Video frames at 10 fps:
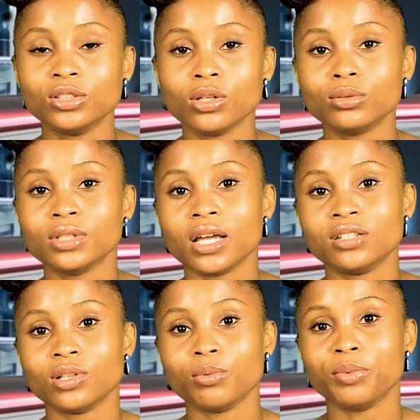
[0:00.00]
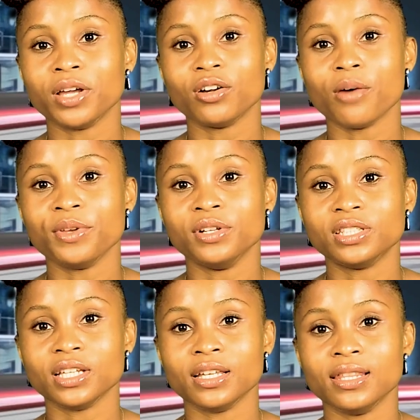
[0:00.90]
told the SWBN
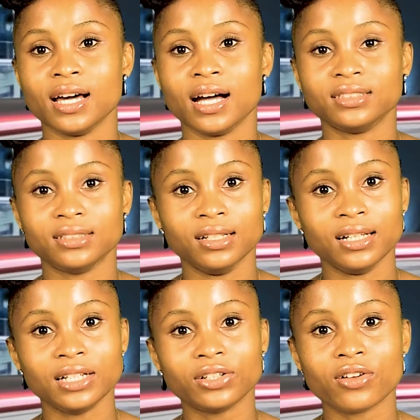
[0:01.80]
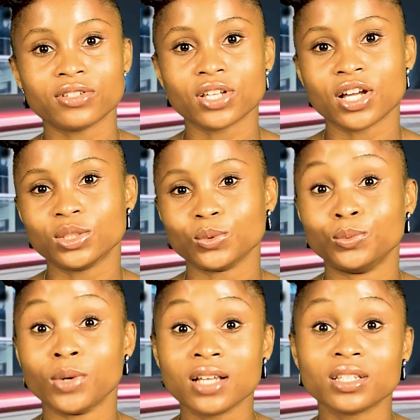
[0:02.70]
community that the lead concert
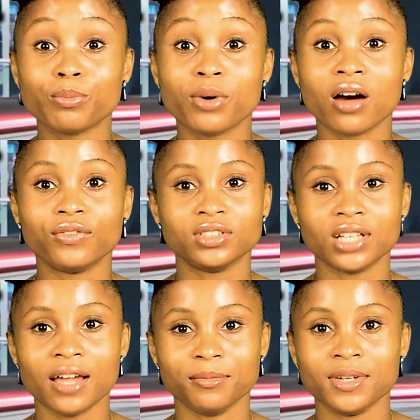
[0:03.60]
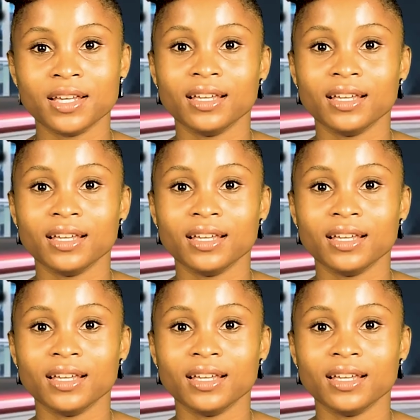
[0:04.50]
was a powerful time.